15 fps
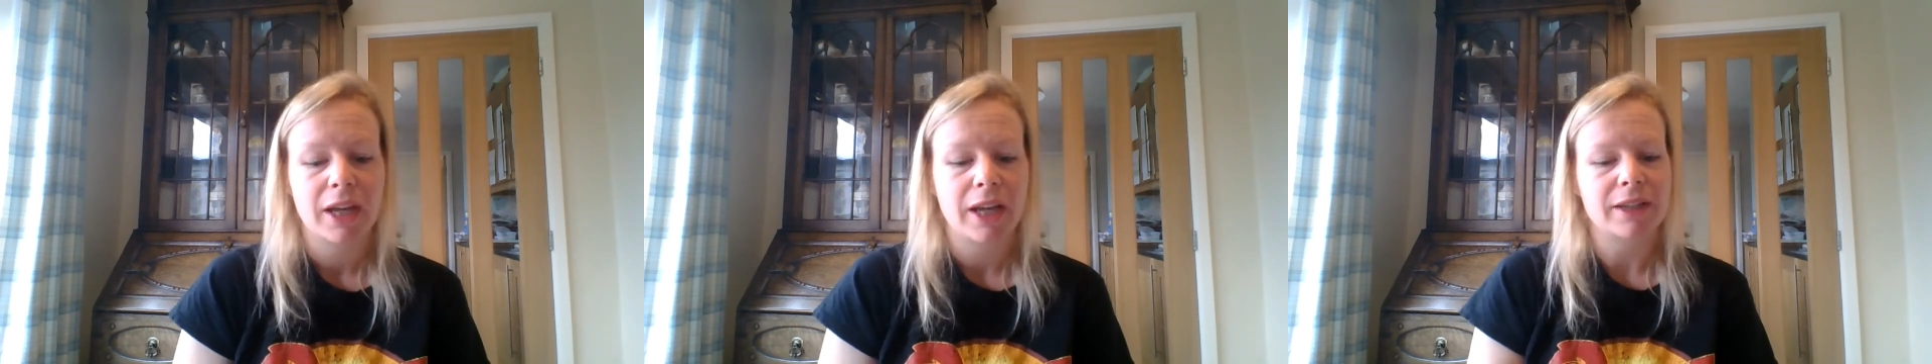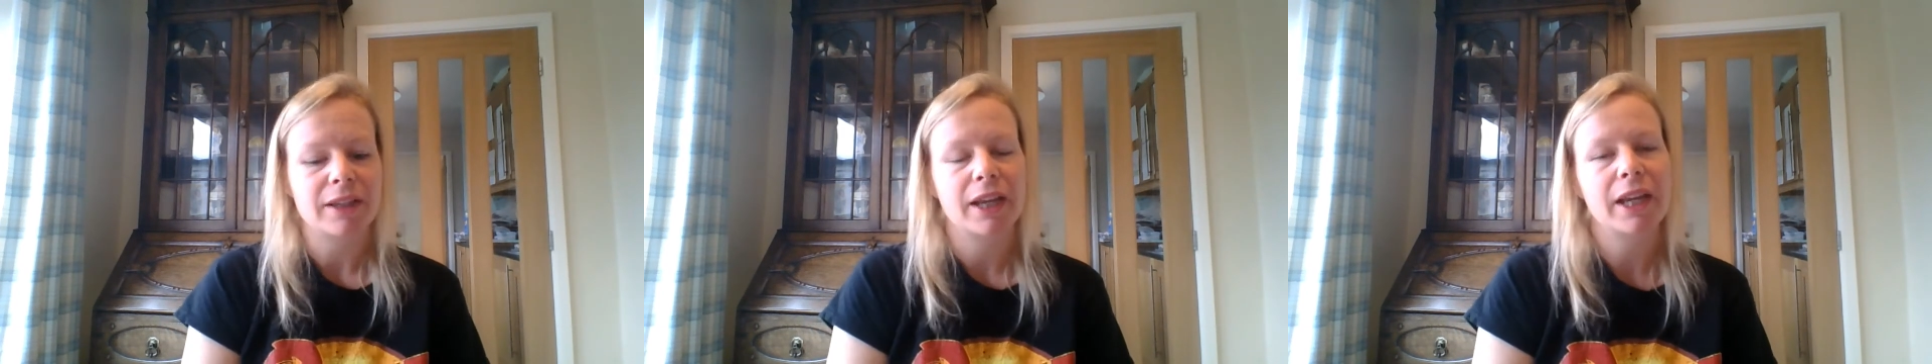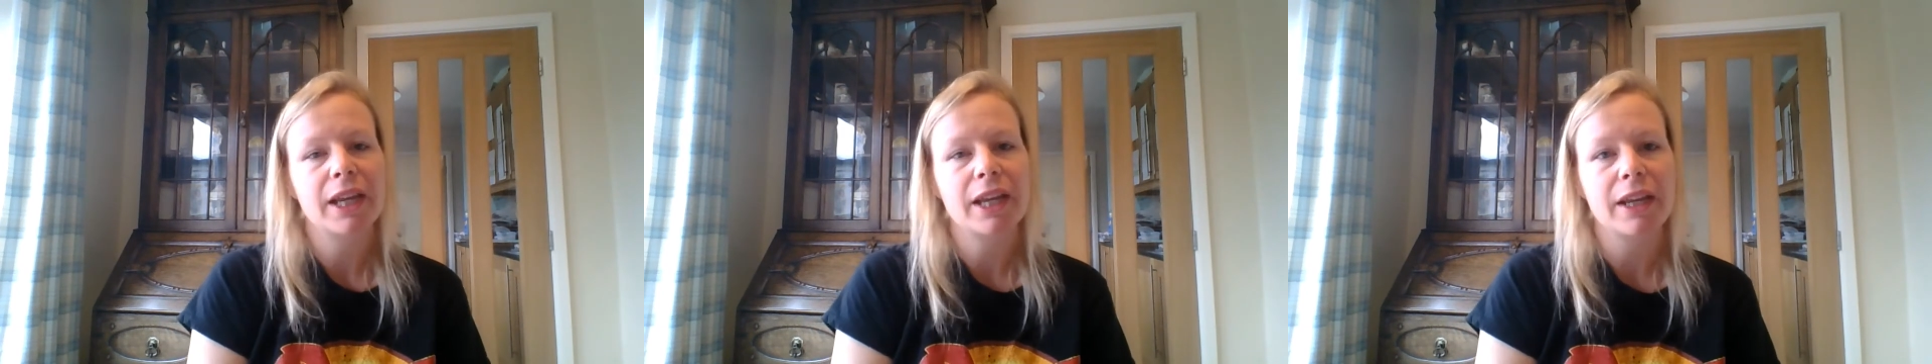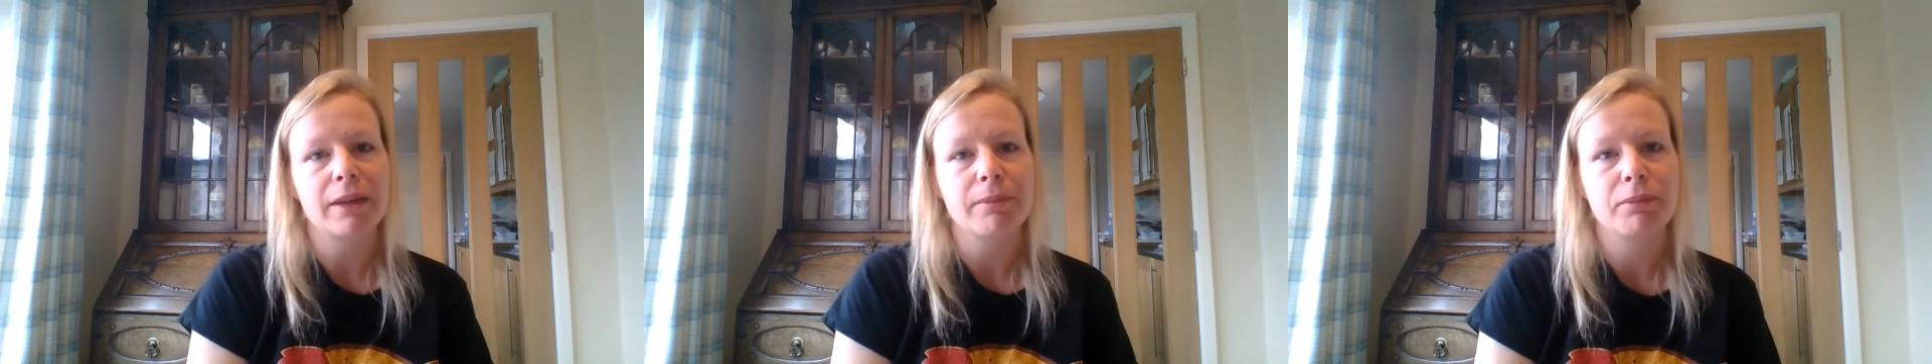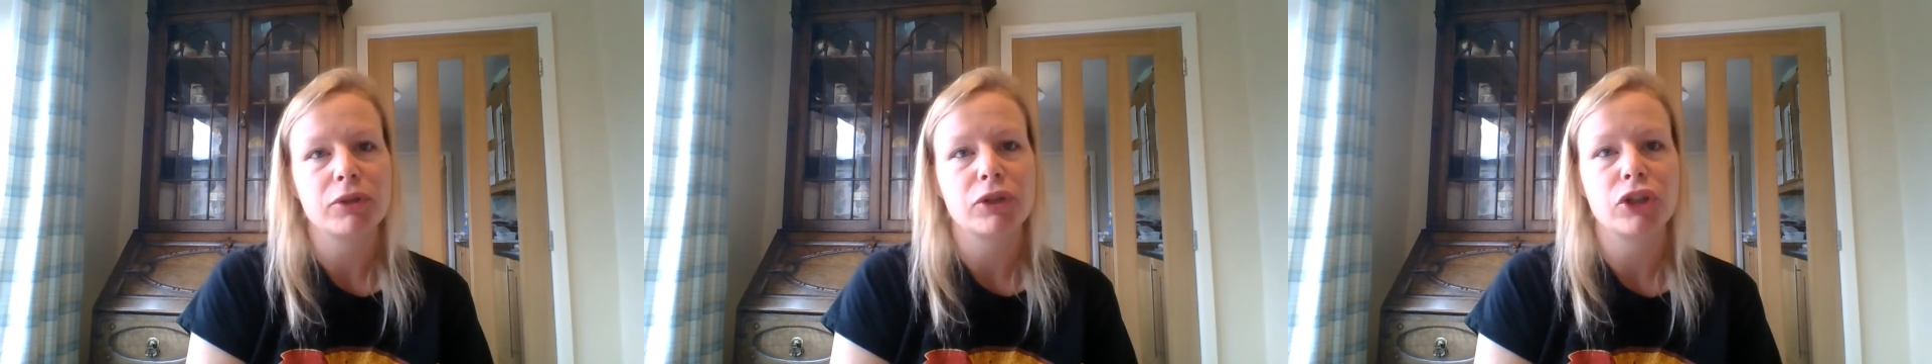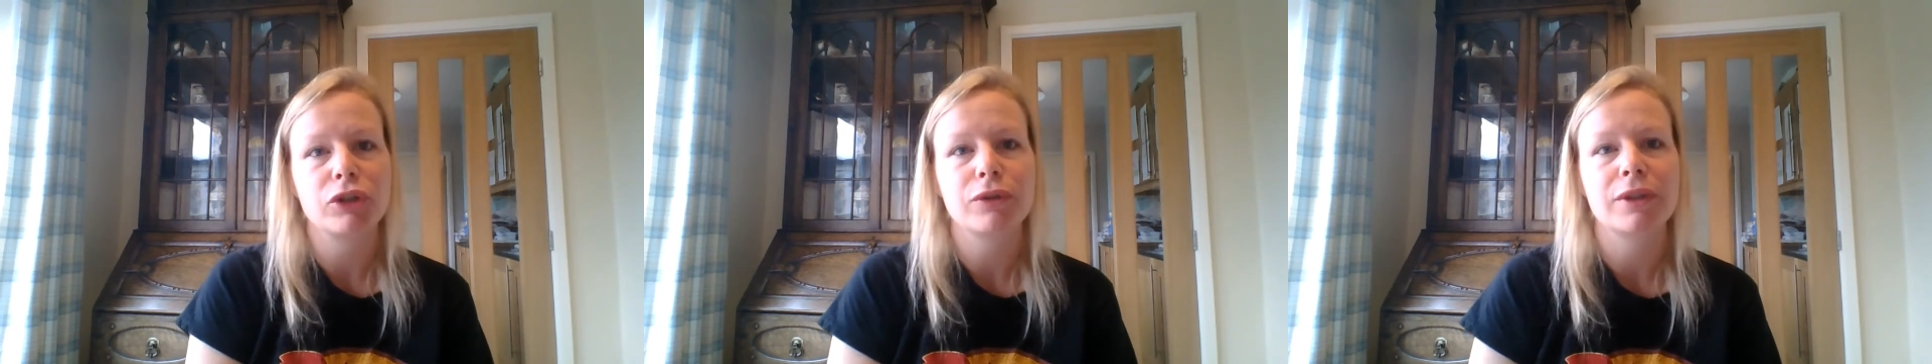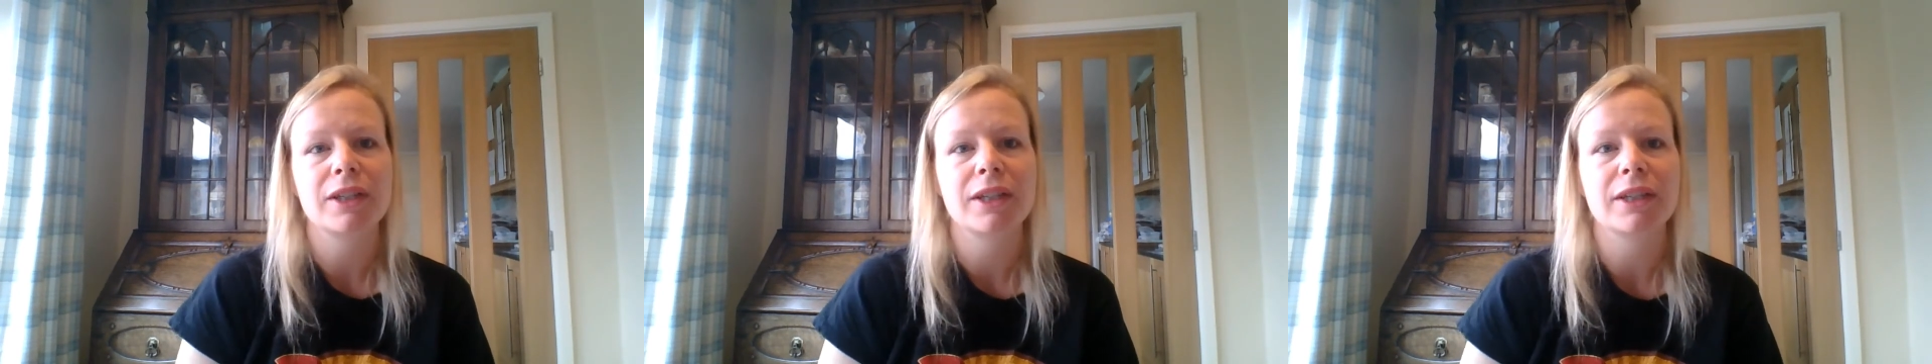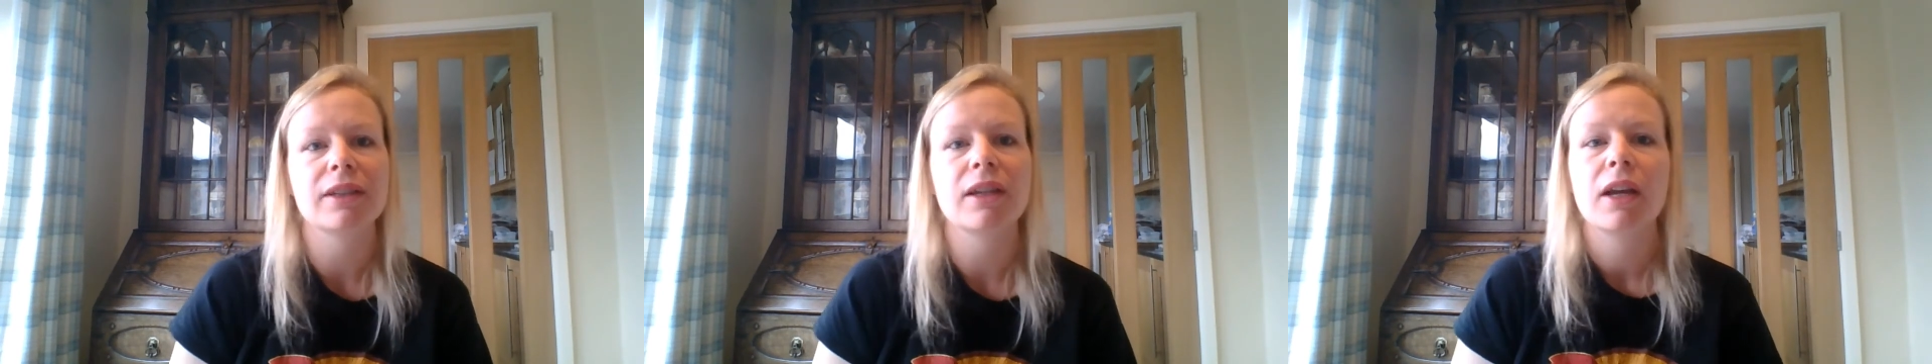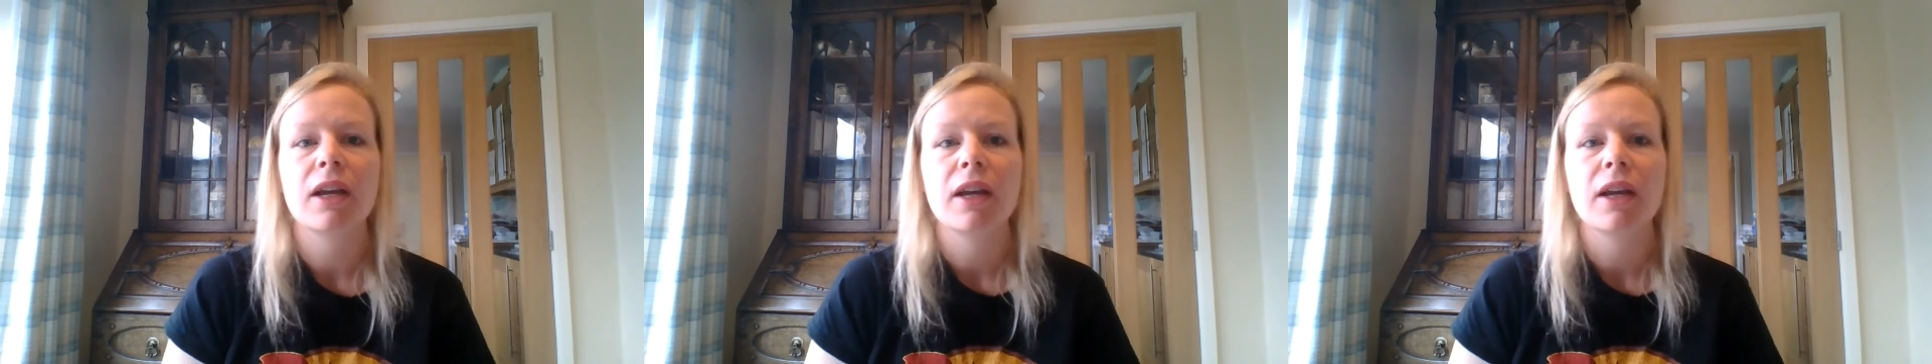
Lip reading: as he produces